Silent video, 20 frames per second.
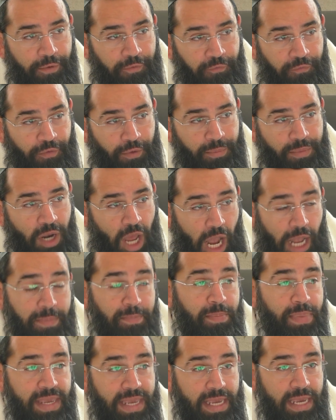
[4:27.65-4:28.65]
from
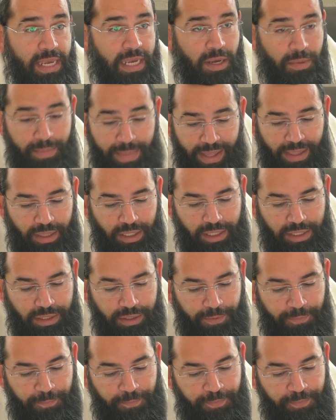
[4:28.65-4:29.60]
not being milked